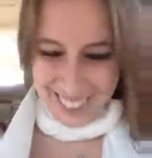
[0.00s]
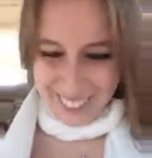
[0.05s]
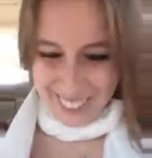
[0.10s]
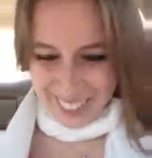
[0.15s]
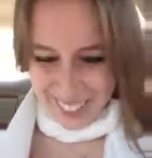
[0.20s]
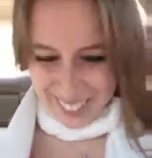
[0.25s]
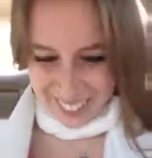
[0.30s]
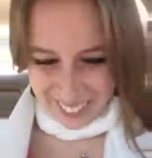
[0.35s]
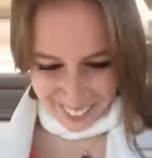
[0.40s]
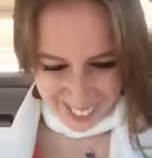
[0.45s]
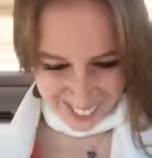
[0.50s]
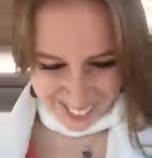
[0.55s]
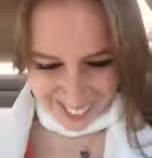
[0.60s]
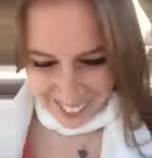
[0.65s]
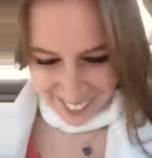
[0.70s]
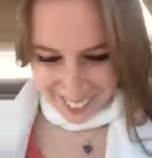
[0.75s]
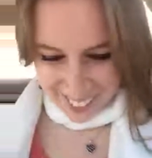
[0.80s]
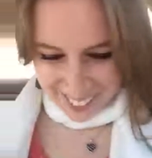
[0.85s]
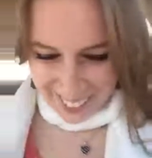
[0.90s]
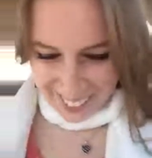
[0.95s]
my god, it was
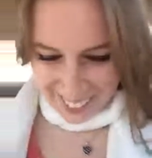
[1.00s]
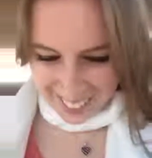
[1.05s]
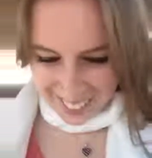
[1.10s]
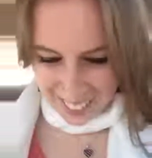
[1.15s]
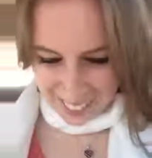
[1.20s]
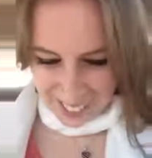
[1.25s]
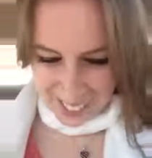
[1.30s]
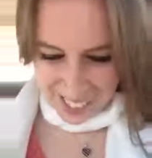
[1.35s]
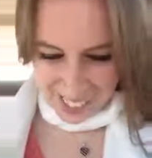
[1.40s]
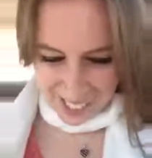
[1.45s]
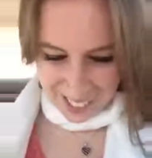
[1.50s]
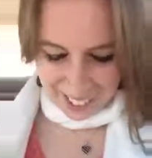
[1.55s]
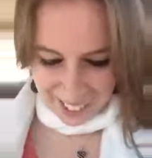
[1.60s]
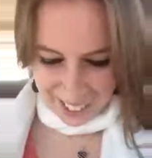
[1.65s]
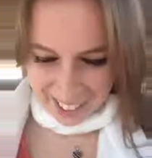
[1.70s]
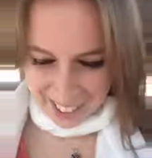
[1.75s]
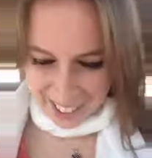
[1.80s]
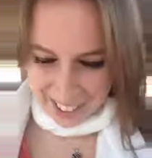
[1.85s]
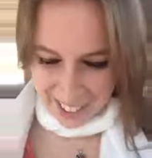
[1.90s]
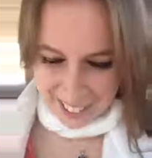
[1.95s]
so good. It was so
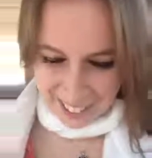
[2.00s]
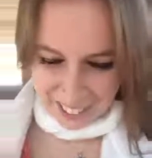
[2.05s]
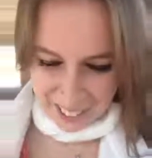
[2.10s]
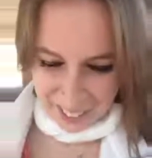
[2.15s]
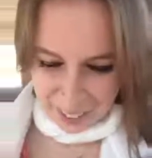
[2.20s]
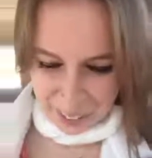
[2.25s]
good.